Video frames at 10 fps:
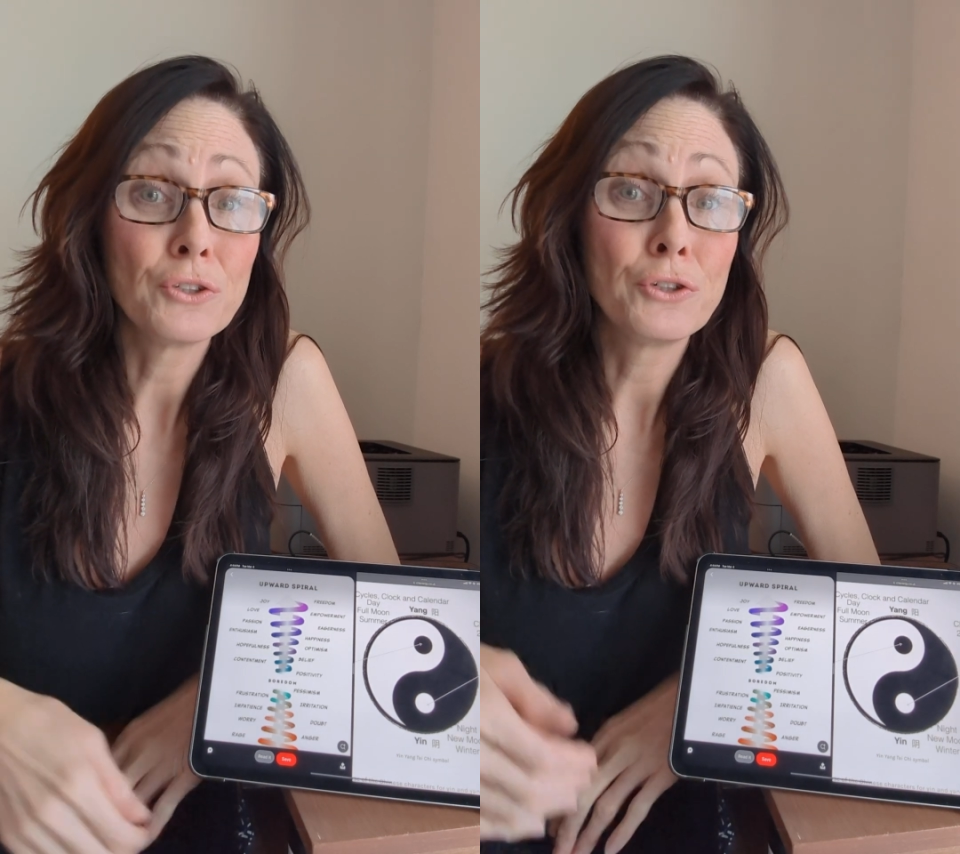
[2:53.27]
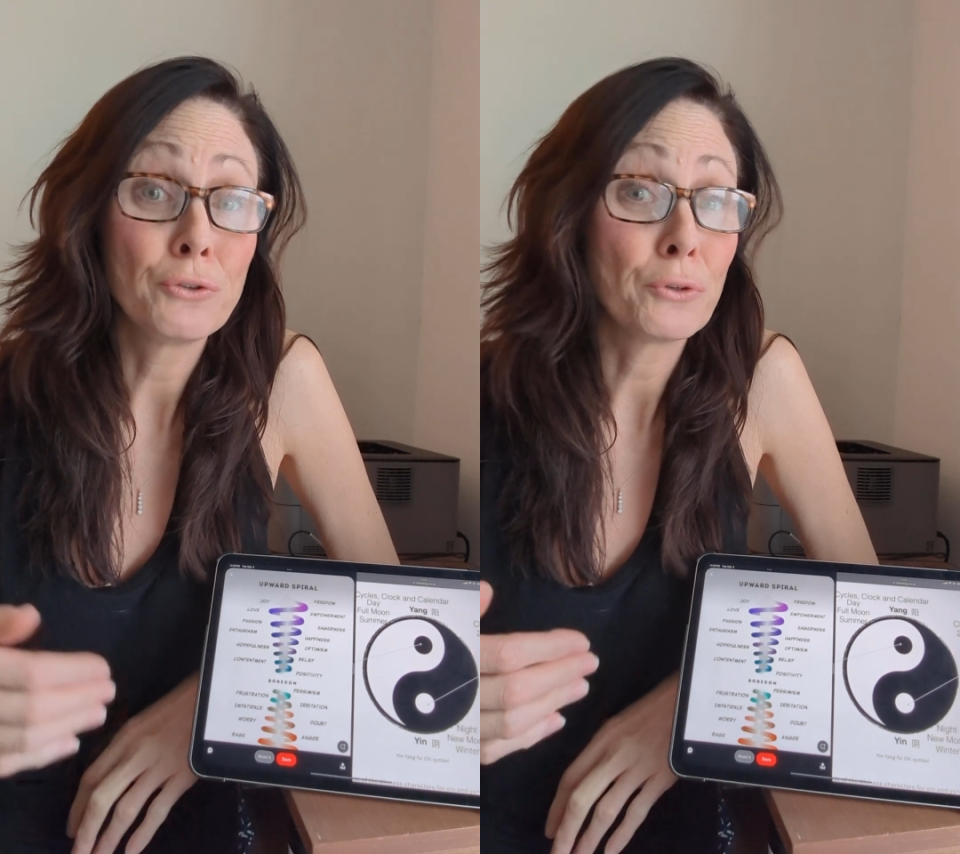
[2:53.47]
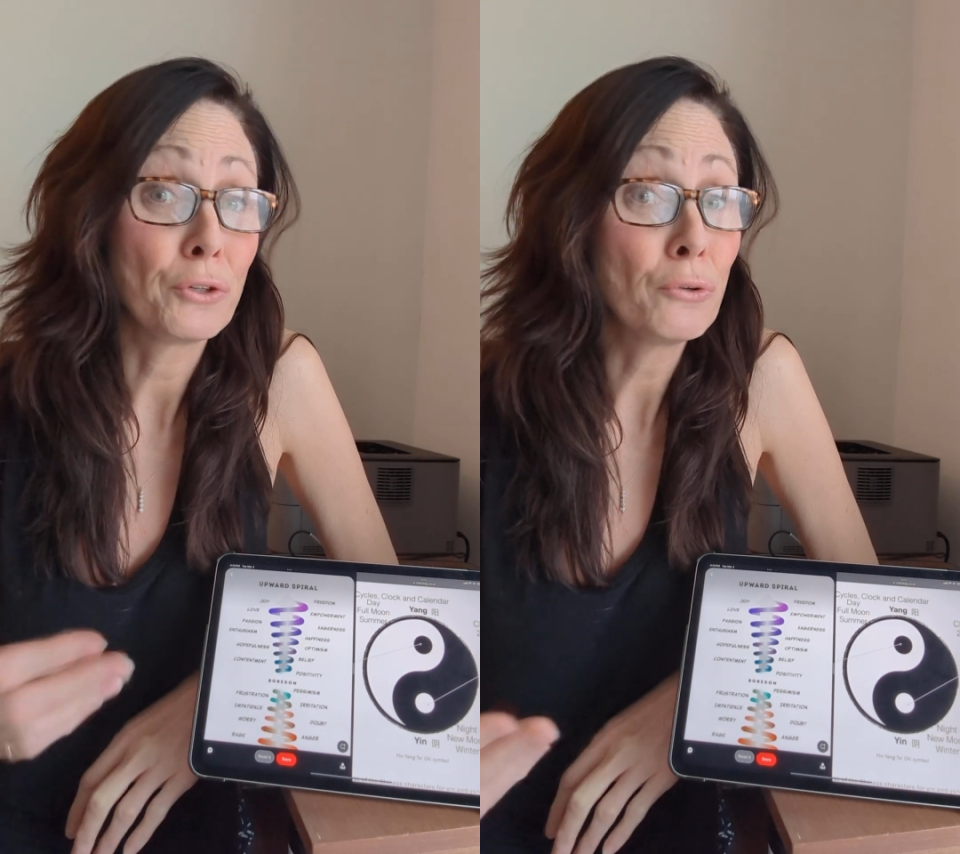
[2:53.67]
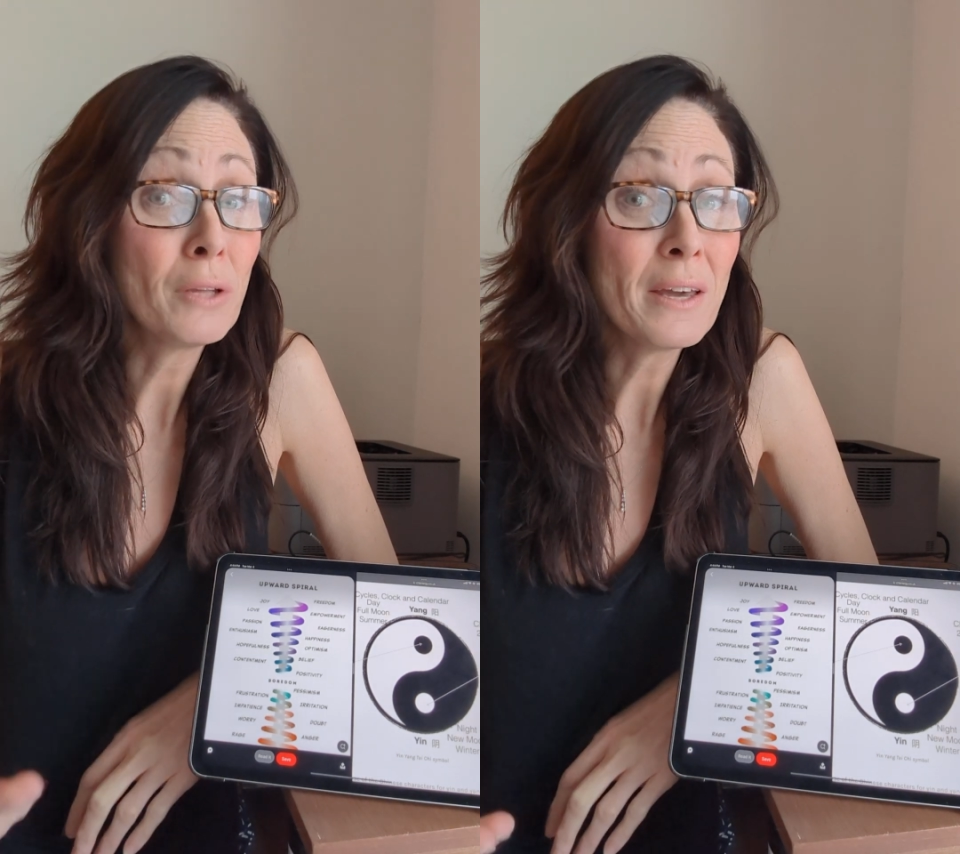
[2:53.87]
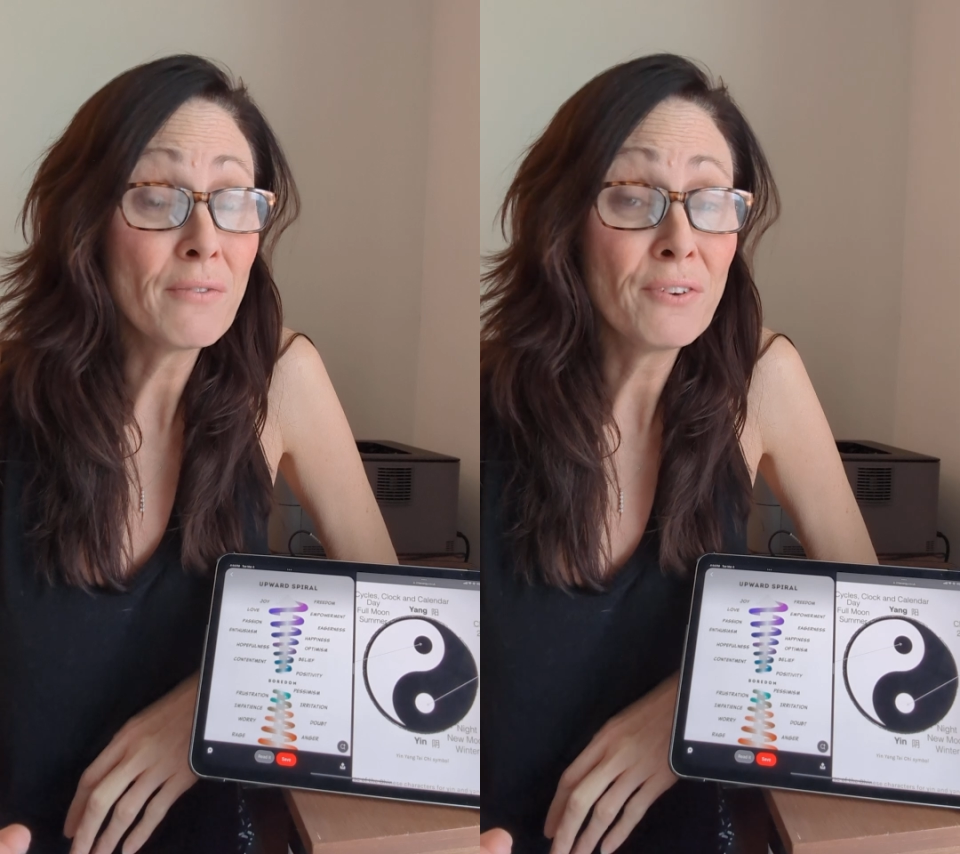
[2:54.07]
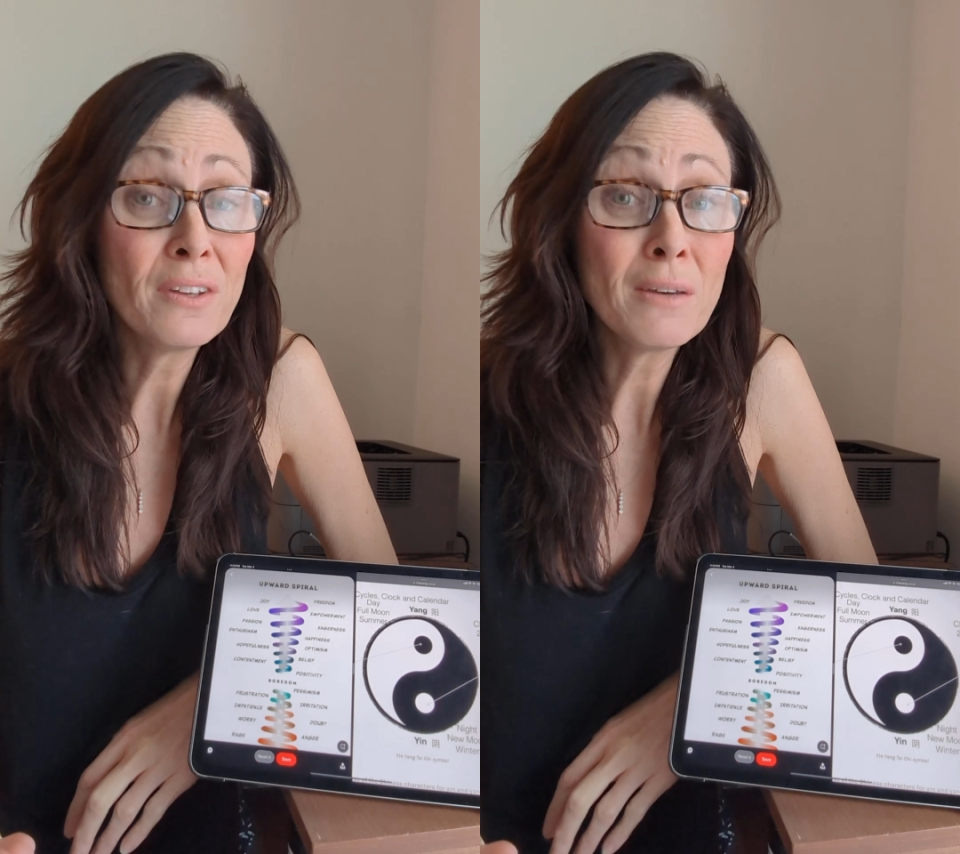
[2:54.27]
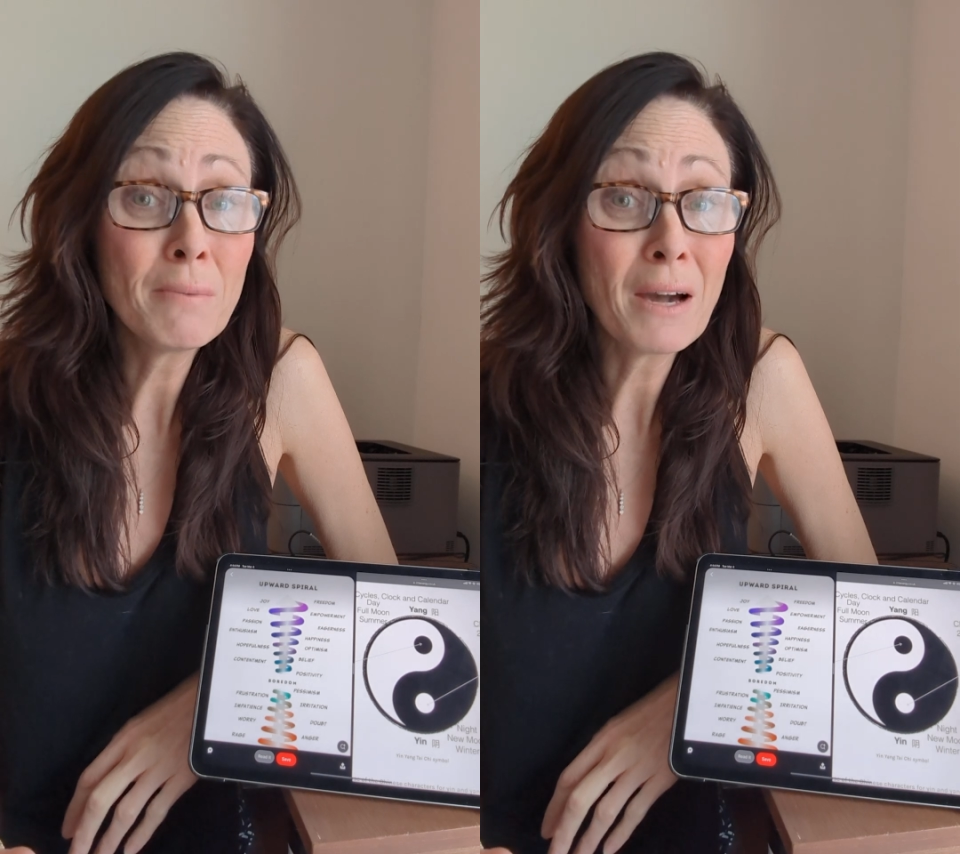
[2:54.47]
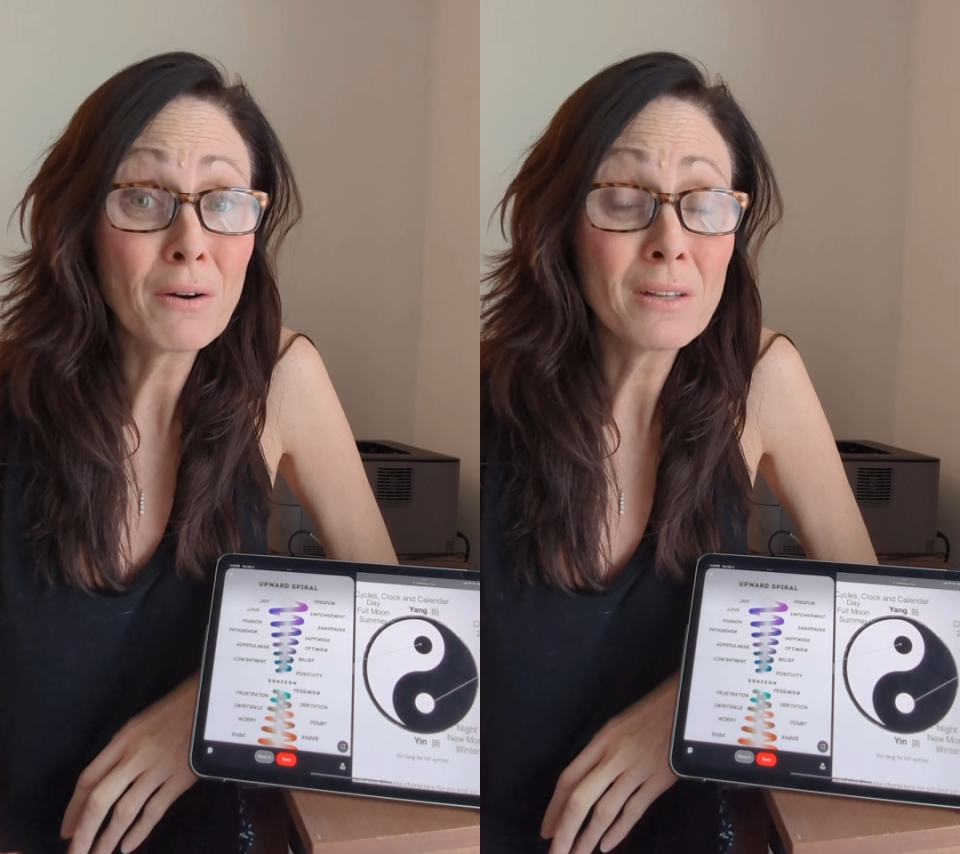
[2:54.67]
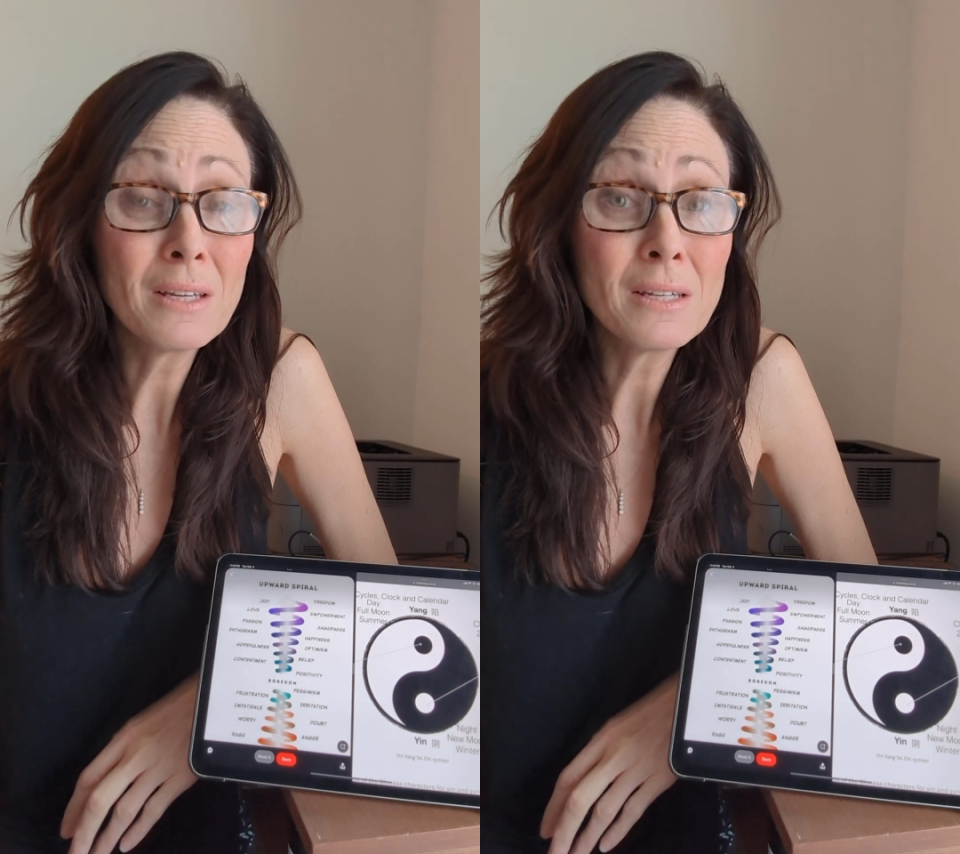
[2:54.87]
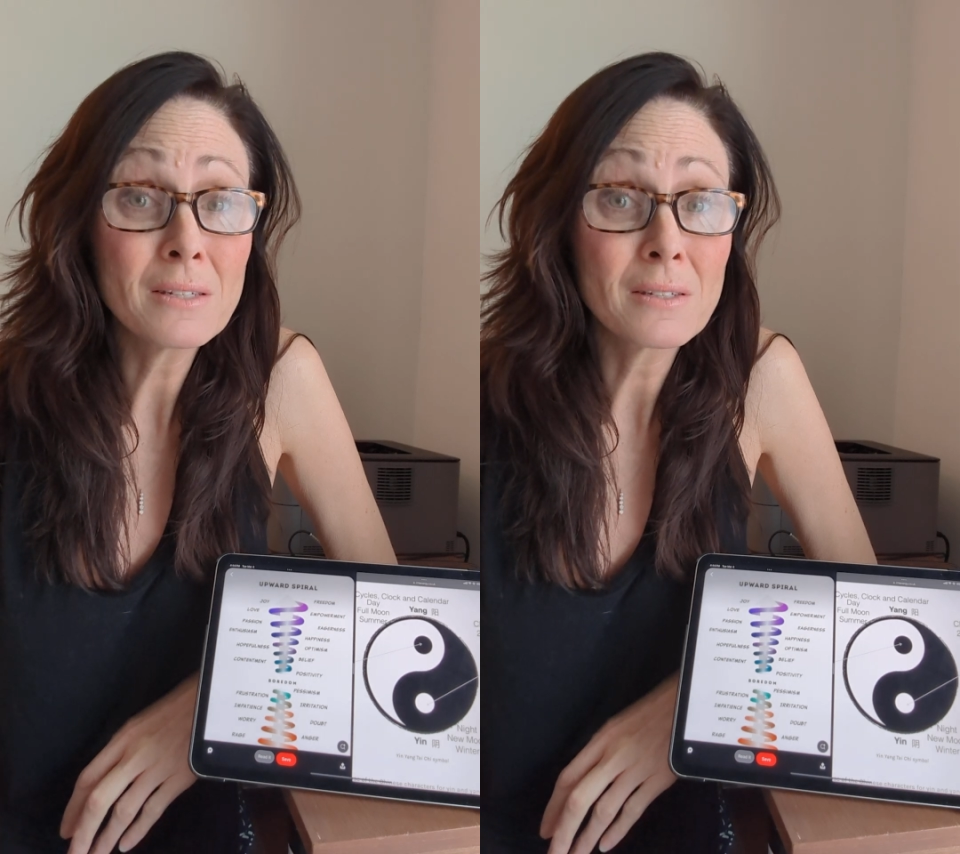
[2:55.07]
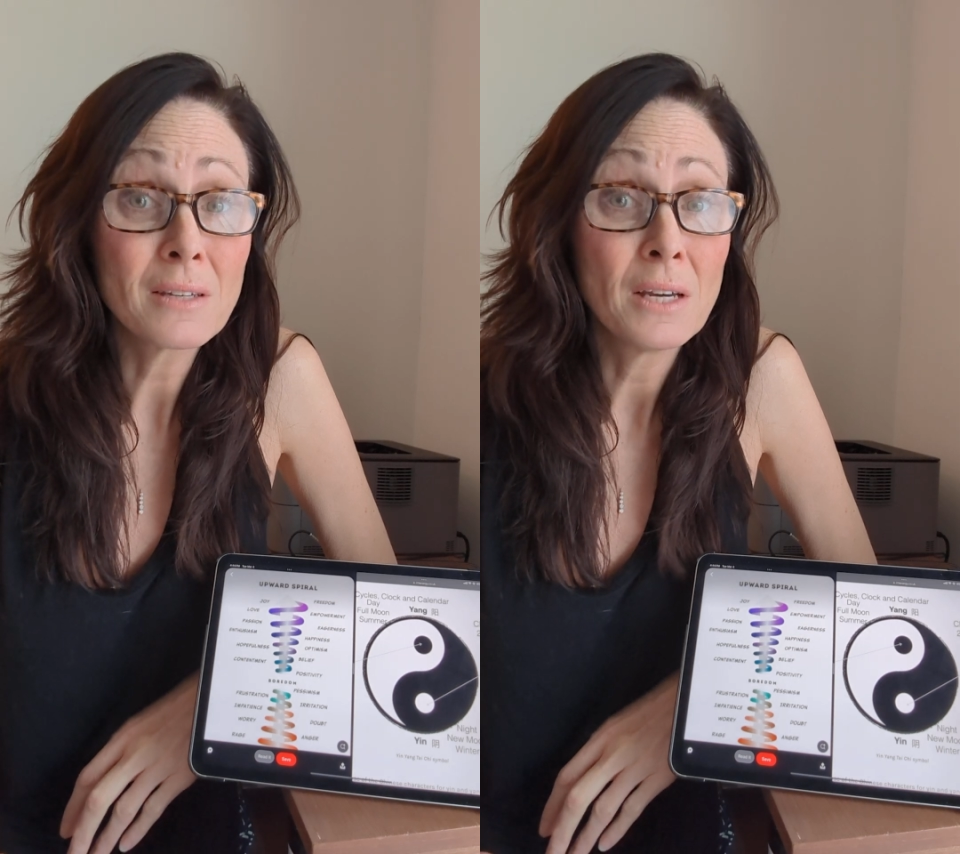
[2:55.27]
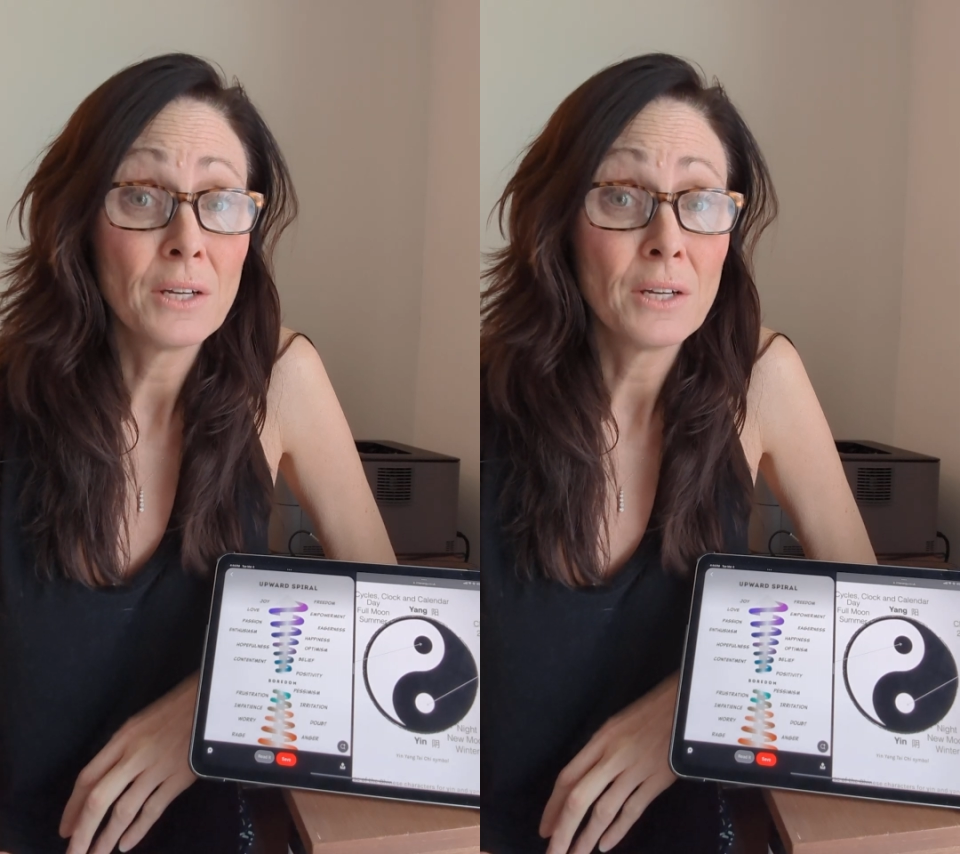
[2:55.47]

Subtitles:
Do you like feeling powerless?